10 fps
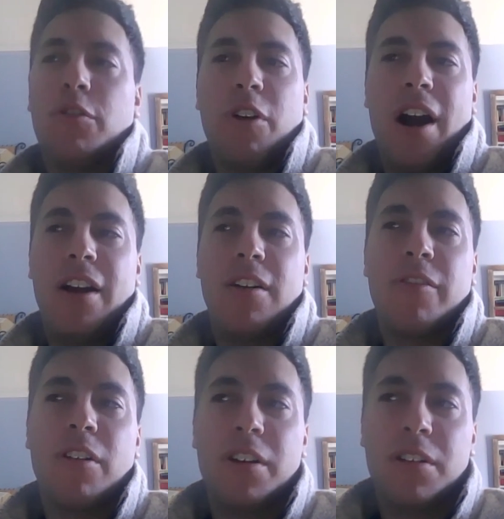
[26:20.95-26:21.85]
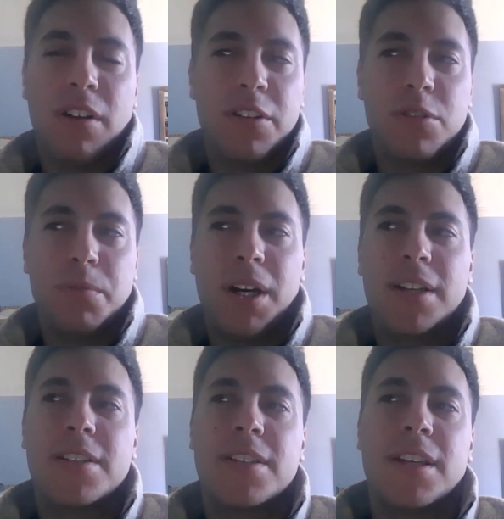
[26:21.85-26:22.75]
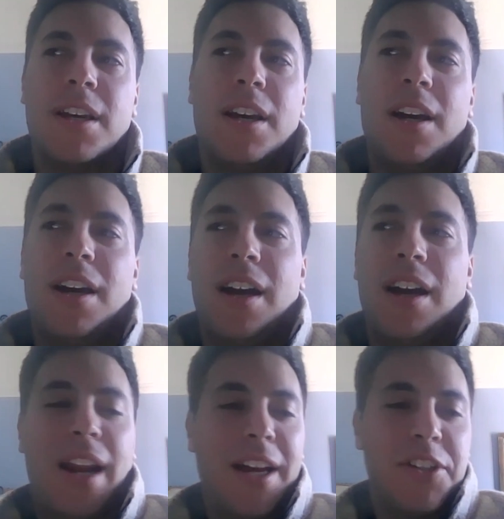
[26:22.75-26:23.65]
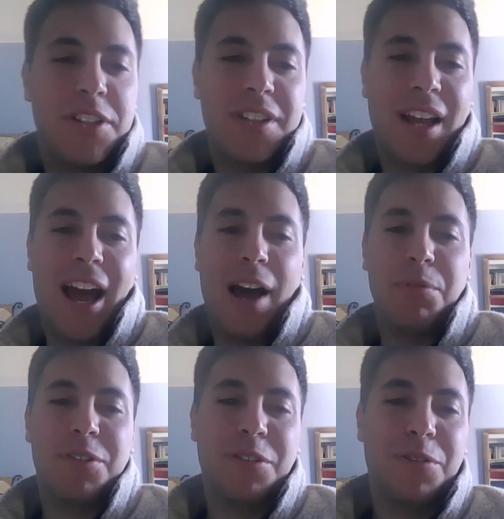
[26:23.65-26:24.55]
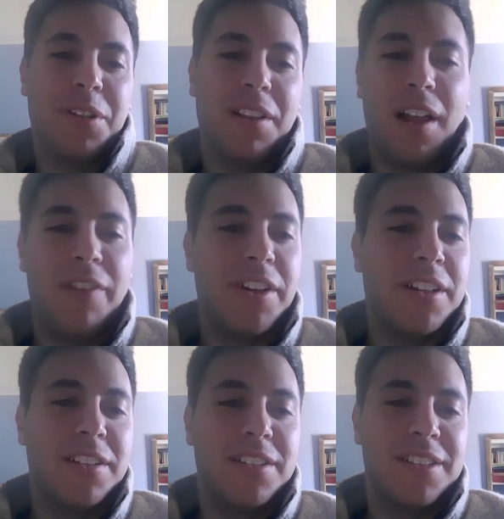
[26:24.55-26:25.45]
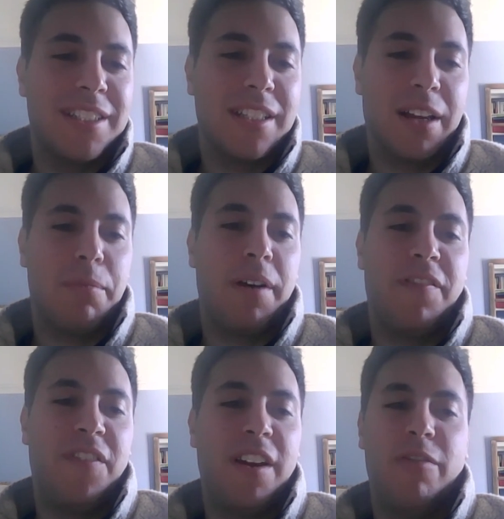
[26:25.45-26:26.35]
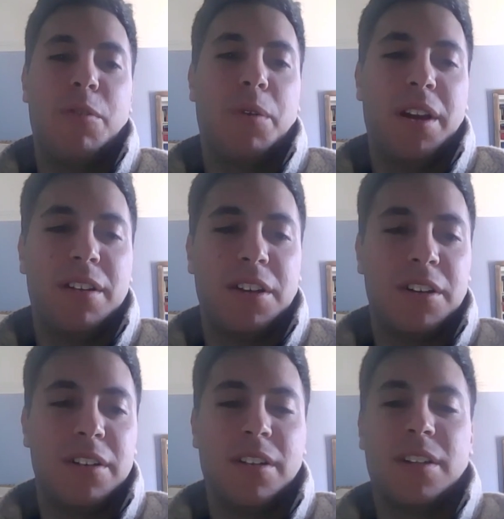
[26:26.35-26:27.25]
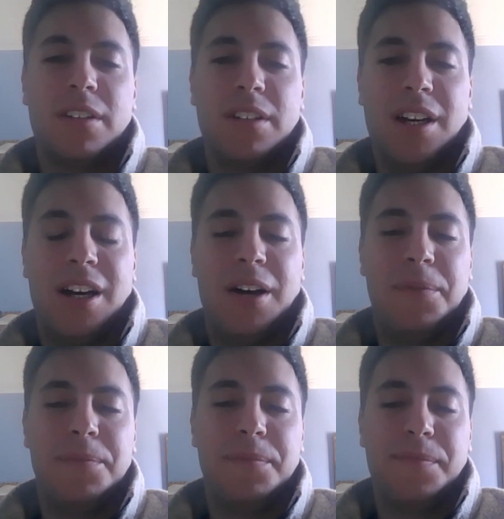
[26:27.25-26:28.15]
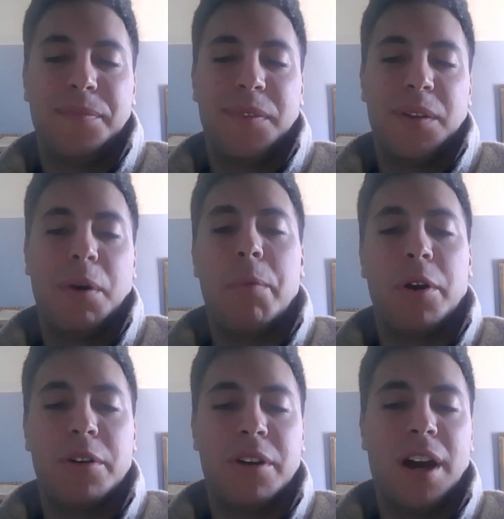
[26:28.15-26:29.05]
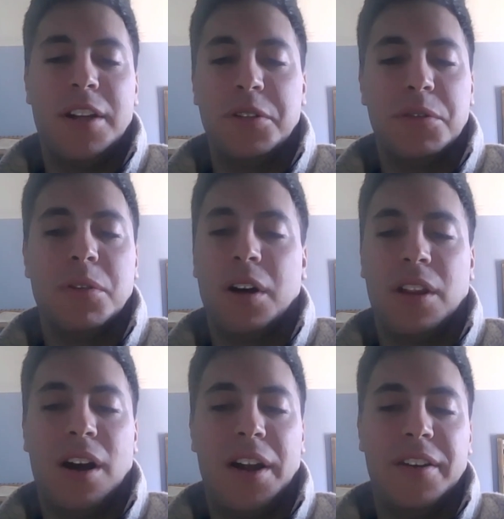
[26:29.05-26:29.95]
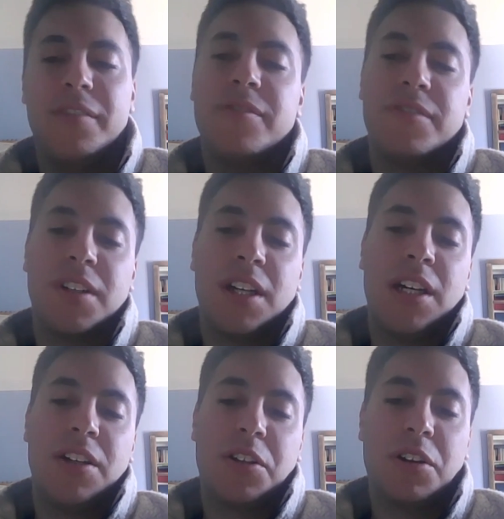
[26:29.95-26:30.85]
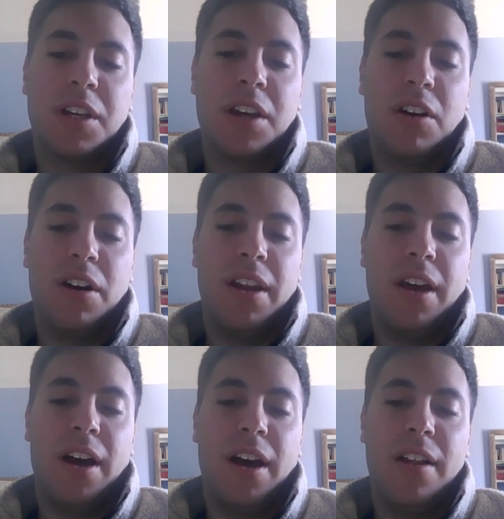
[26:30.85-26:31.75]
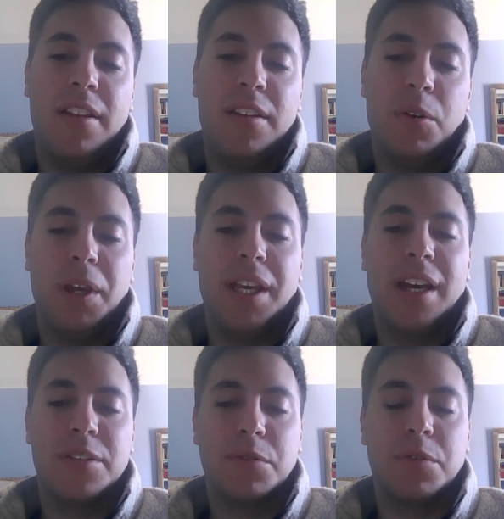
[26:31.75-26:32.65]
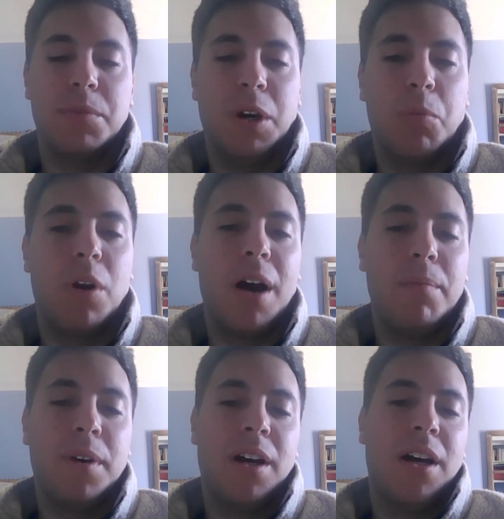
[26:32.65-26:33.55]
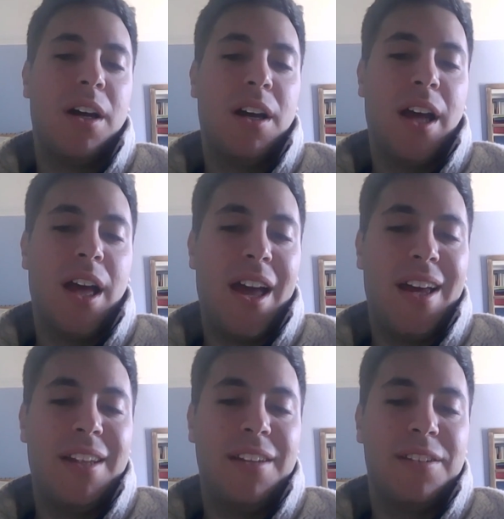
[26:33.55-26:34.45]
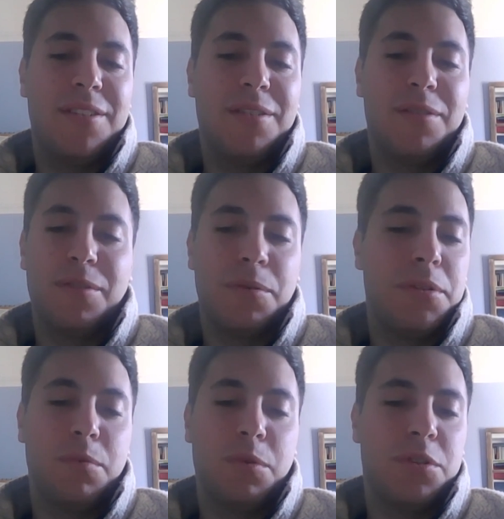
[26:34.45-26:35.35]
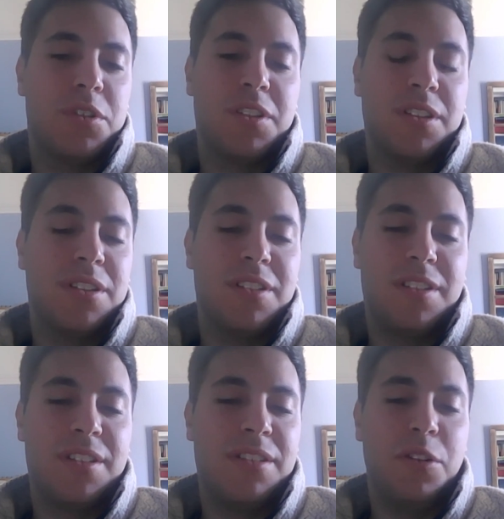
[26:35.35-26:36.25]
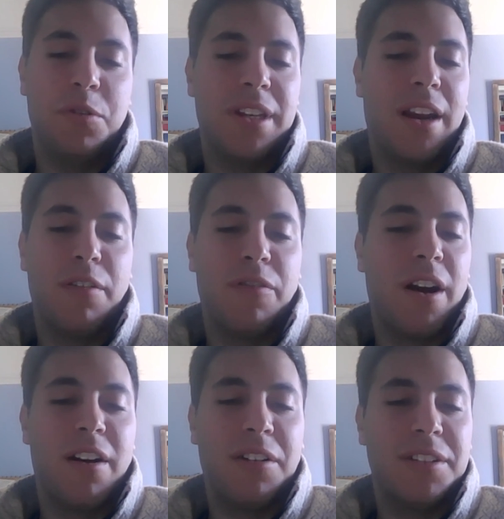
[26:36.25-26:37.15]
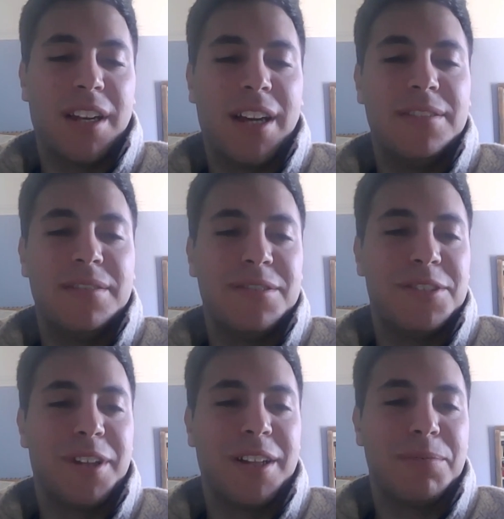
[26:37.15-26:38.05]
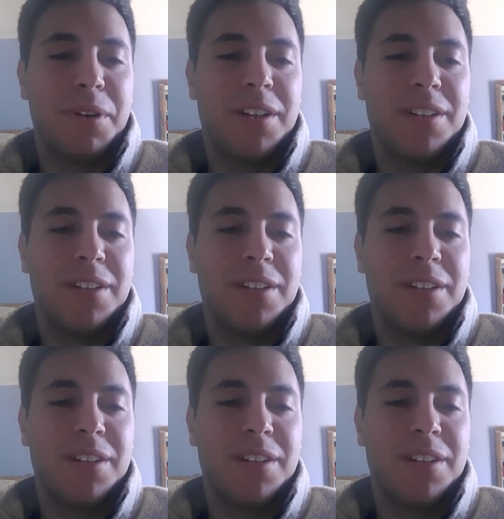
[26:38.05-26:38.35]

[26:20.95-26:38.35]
fryer for under $100, and I just absolutely love it. It's like my favorite way to cook. My partner and I do a lot of cooking on the weekends. We'll do meal prep, and we'll just use the air fryer all day. So that's my